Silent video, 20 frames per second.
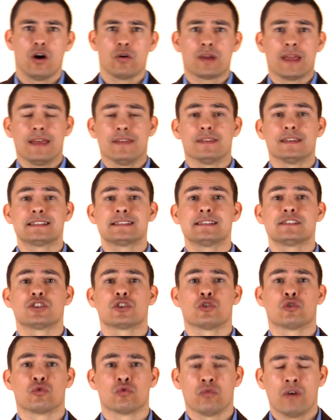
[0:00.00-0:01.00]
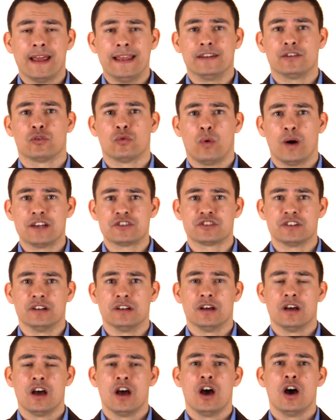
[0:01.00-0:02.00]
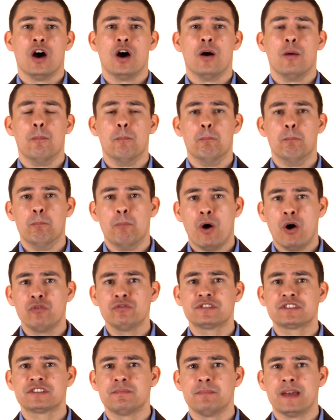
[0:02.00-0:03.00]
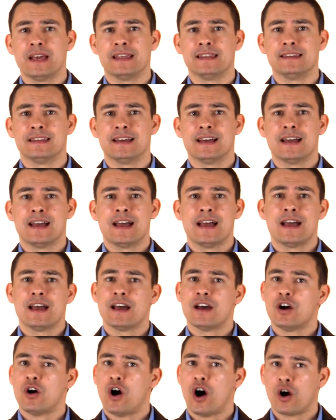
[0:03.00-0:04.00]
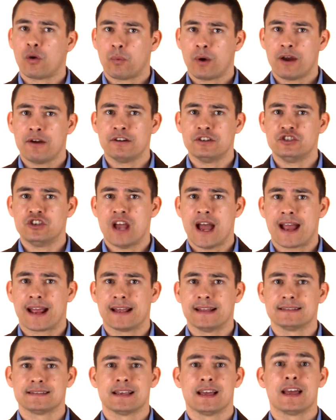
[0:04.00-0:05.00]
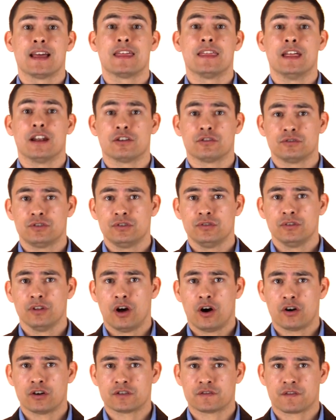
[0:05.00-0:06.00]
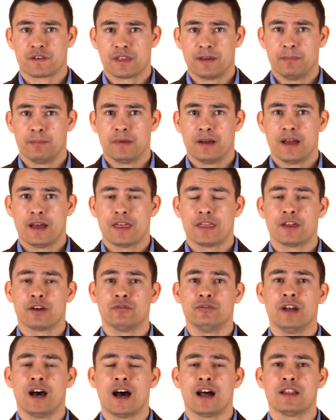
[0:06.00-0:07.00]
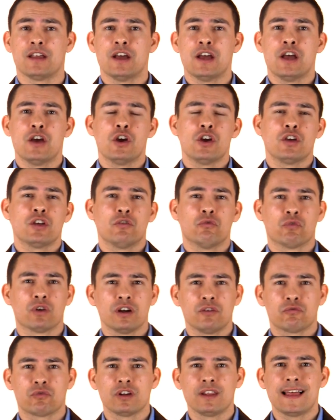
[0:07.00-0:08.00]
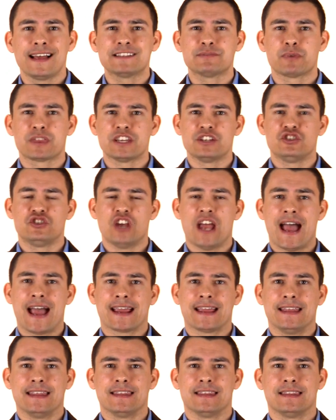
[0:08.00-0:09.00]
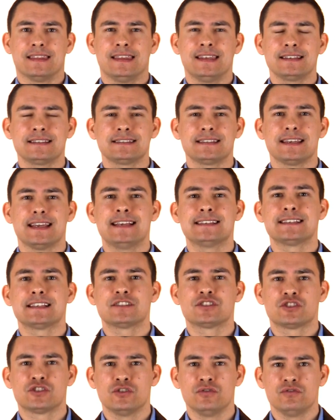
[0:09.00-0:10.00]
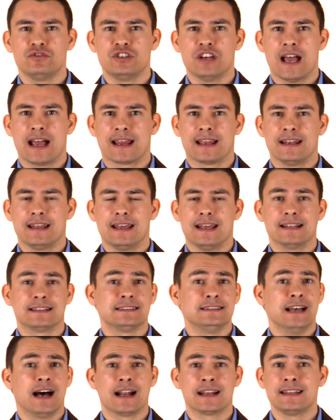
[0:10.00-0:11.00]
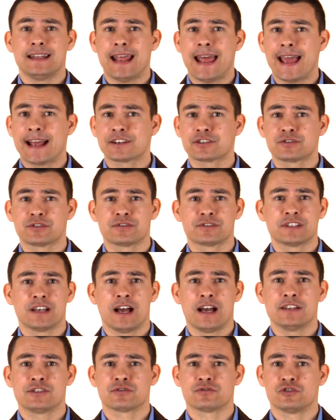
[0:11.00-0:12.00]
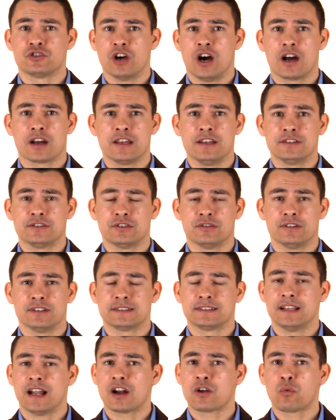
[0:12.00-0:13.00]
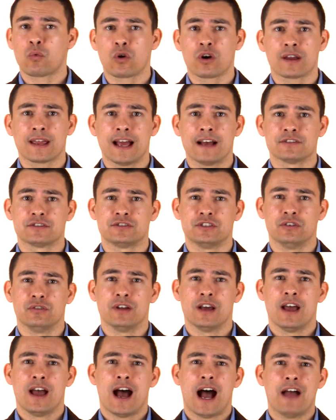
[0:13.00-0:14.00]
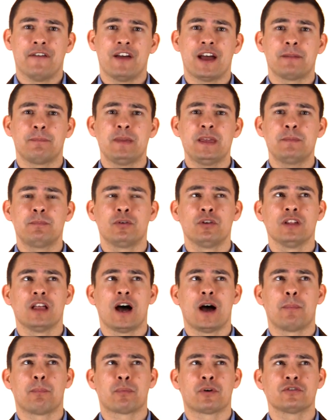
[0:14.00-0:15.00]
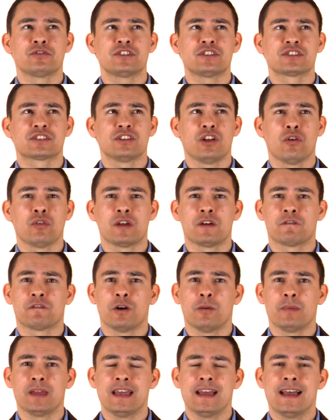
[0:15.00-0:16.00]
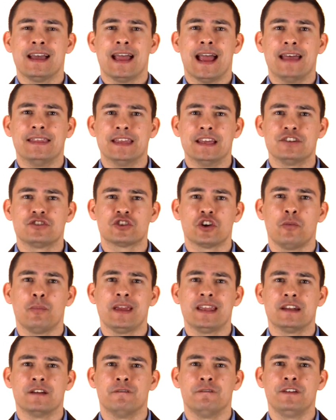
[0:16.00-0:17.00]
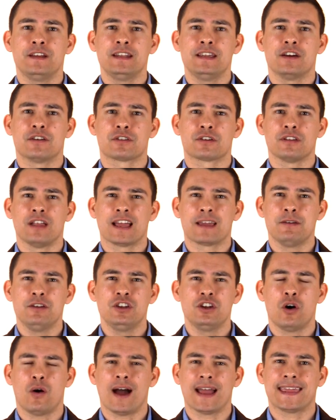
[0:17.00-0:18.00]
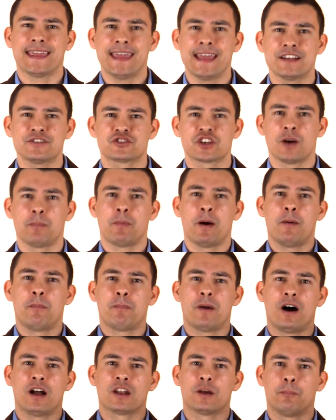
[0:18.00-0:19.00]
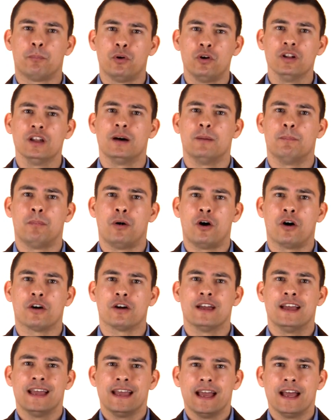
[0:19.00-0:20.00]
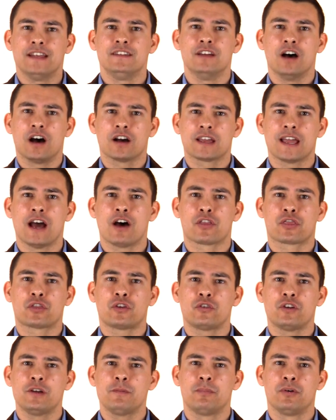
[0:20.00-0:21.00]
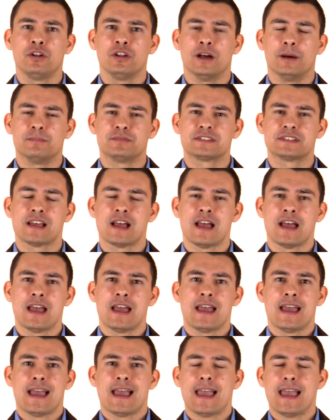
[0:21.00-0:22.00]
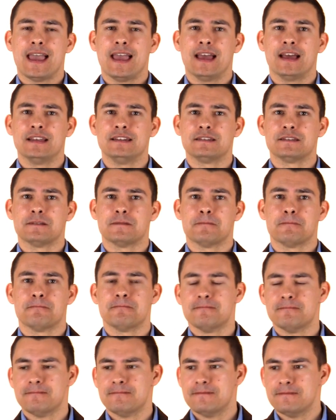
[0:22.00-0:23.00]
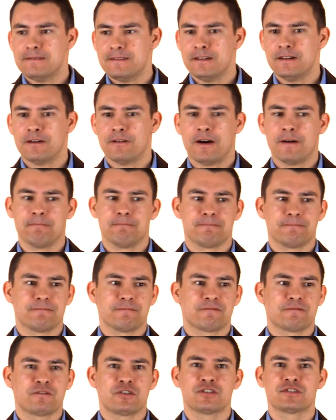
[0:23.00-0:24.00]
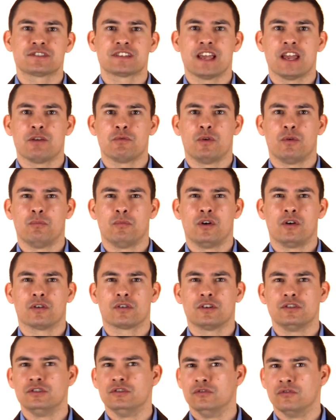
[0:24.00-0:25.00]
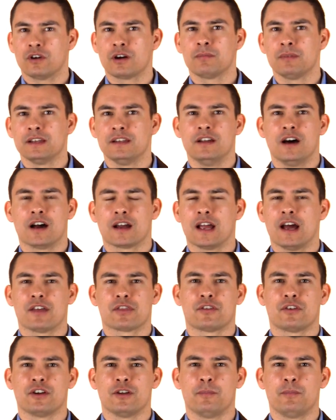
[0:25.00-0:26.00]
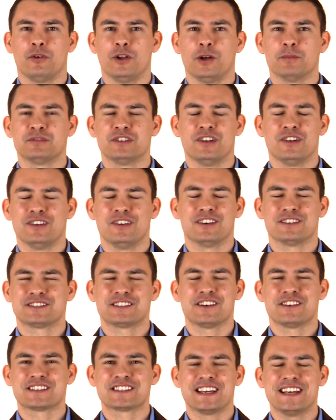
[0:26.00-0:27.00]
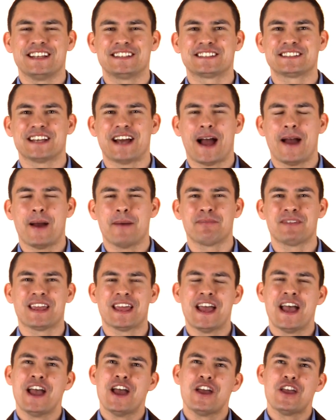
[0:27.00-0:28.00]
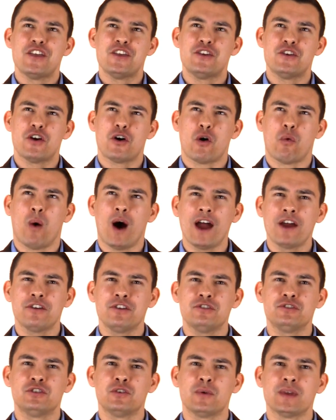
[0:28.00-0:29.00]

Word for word: Okay, this is a great question. Most men are wearing jackets that are too large for them. They're not, re realize with a jacket, this is a suit jacket. It's not an exercise or jogging suit. It's not a workout suit. I've had people uh, purchase clothing from me and they show me in a video, they're like, you know, I can't jump up on a pull-up bar and knock out thirty pull-ups. And, you know, I'm first saying, well, well could you normally knock out thirty pull-ups? No, seriously, it's, I, I'm thinking, you, why are you